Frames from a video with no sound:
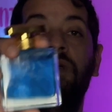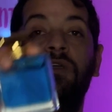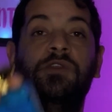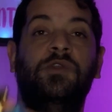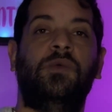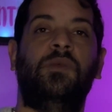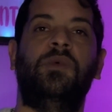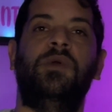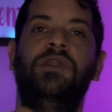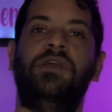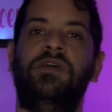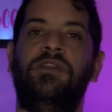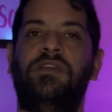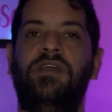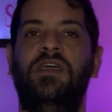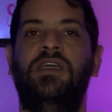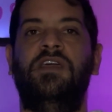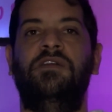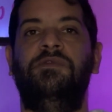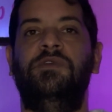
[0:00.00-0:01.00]
So what do you
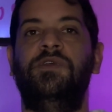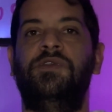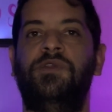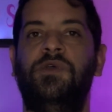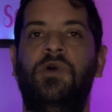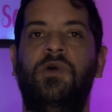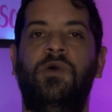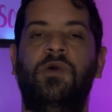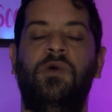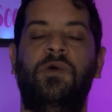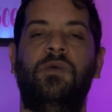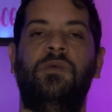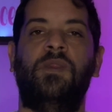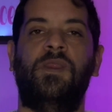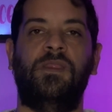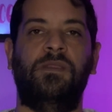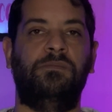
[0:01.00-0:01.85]
think if you saw